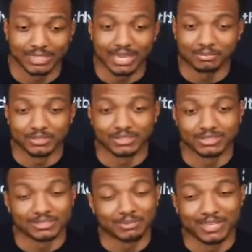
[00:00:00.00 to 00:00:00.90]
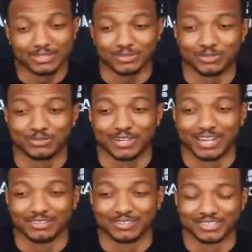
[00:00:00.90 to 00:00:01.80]
happening in this past 24
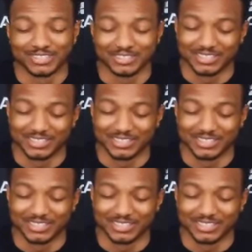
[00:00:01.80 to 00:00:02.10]
hours. So